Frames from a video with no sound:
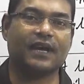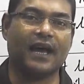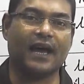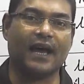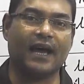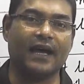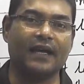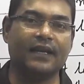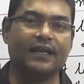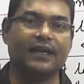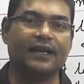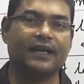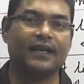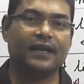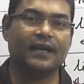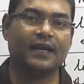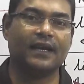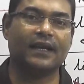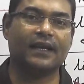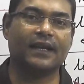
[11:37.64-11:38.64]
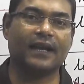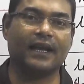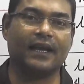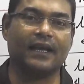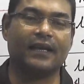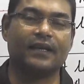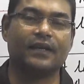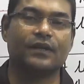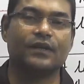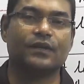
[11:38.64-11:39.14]
and
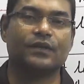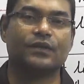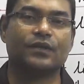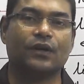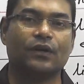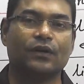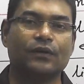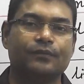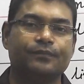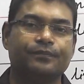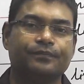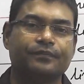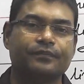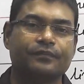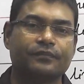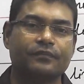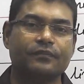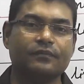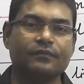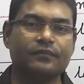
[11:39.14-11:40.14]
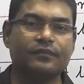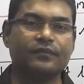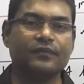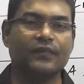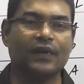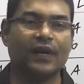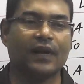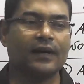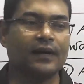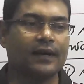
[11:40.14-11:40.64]
ray. So
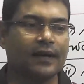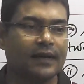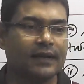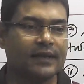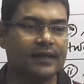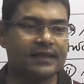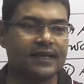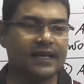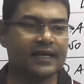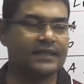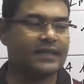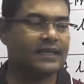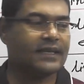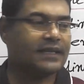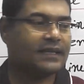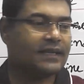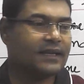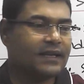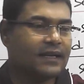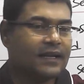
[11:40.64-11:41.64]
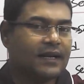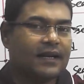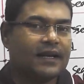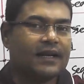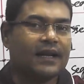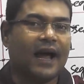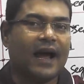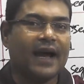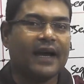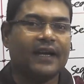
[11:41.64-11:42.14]
this is
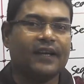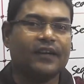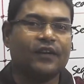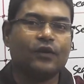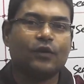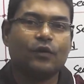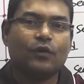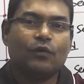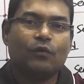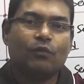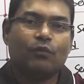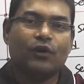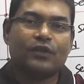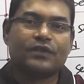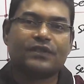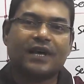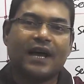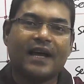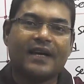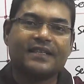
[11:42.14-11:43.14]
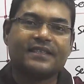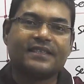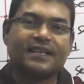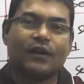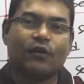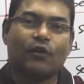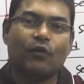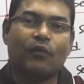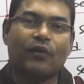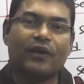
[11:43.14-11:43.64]
line, both sides are
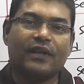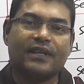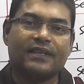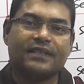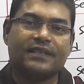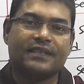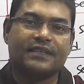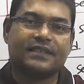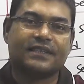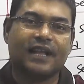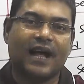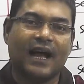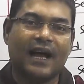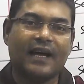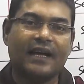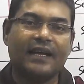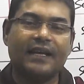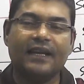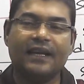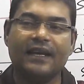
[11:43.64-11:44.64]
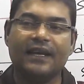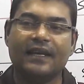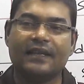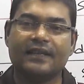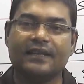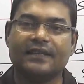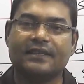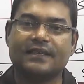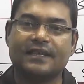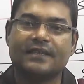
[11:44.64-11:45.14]
open. This is line,
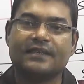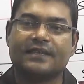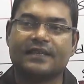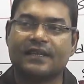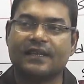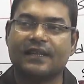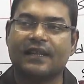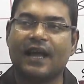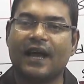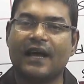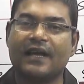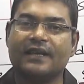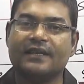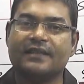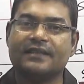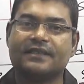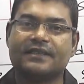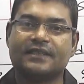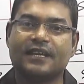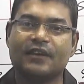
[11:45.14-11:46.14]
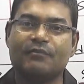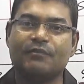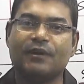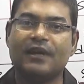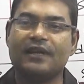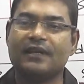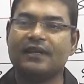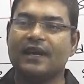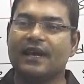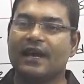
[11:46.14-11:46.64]
this is line
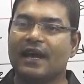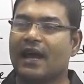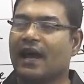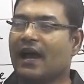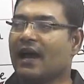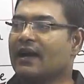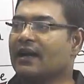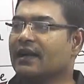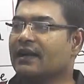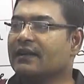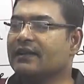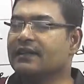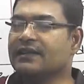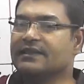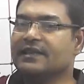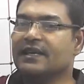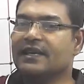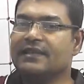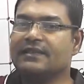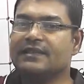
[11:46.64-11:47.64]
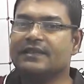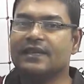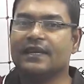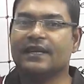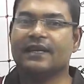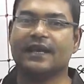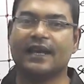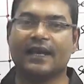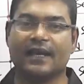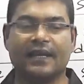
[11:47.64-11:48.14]
segment, and this is
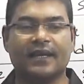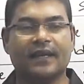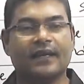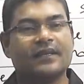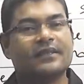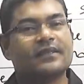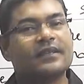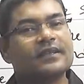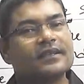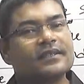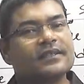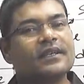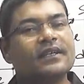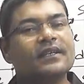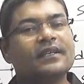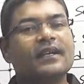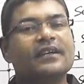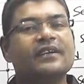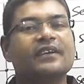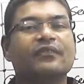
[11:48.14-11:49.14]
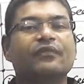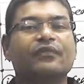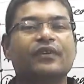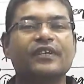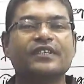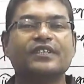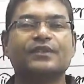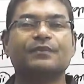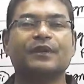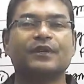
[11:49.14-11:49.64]
ray. So these are the
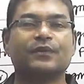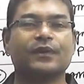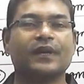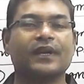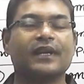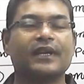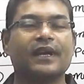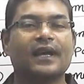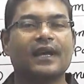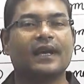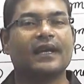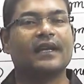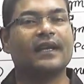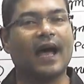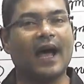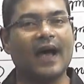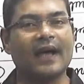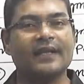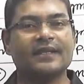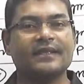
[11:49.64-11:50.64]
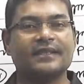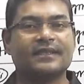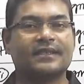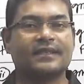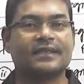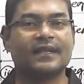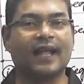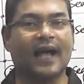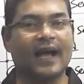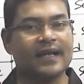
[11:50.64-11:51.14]
difference between
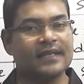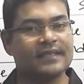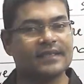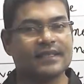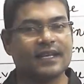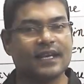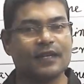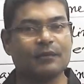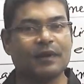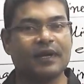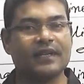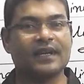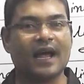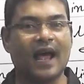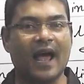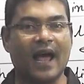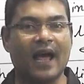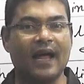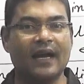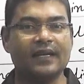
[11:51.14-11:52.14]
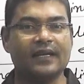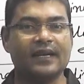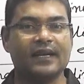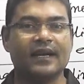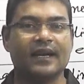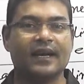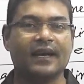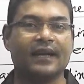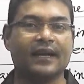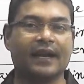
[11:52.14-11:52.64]
line segment and
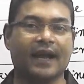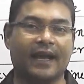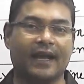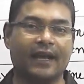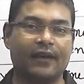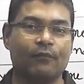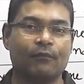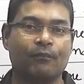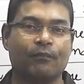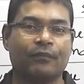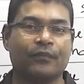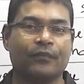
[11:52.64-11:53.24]
ray.